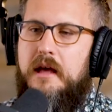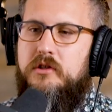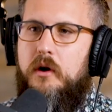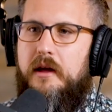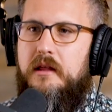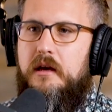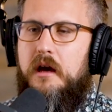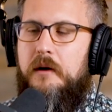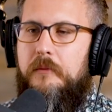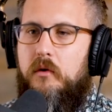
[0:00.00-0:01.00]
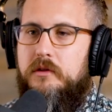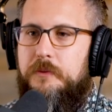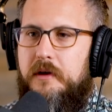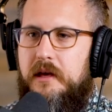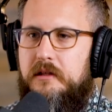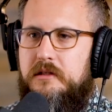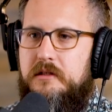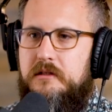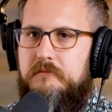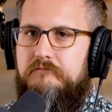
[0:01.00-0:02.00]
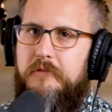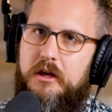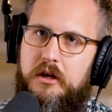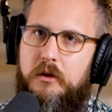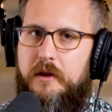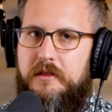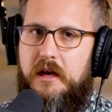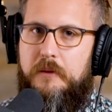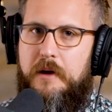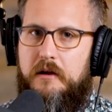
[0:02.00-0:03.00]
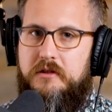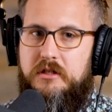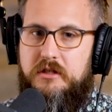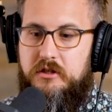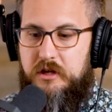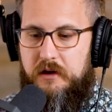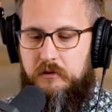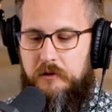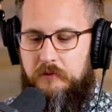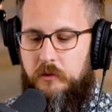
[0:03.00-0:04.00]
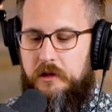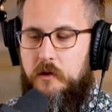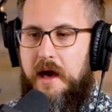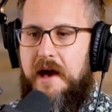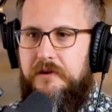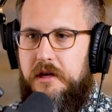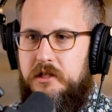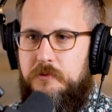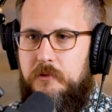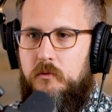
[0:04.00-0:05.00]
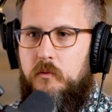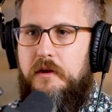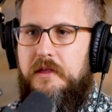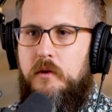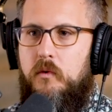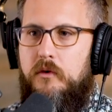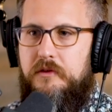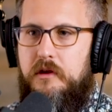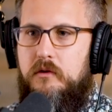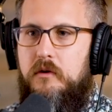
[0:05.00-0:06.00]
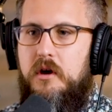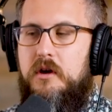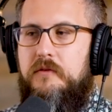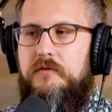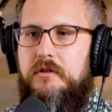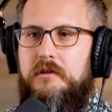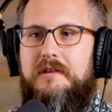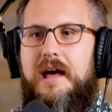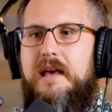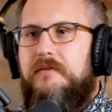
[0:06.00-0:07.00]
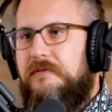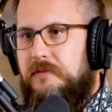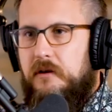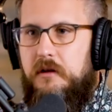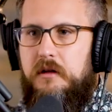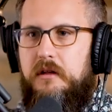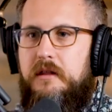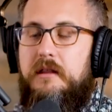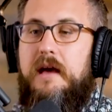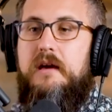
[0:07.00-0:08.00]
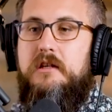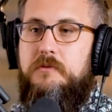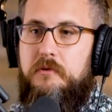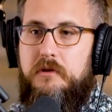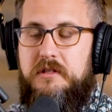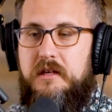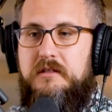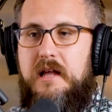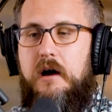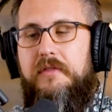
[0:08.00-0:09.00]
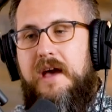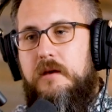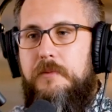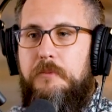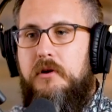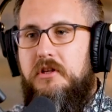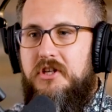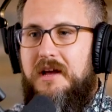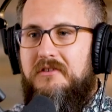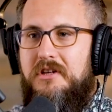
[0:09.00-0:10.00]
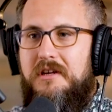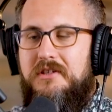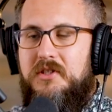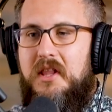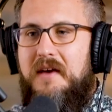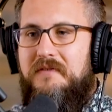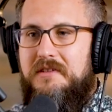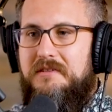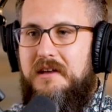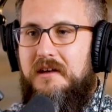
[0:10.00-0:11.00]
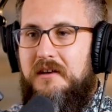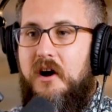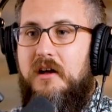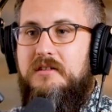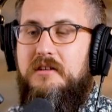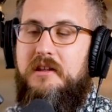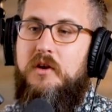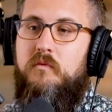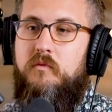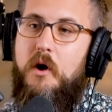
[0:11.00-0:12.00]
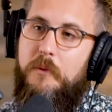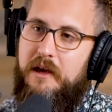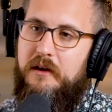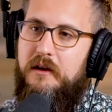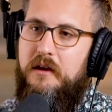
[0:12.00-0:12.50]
so I think um, ultimately it's a good way to think about it is just in general when you have a customer, what are they worth to you for the life that that customer exists? Now that could be pretty challenging because life is uh, constantly growing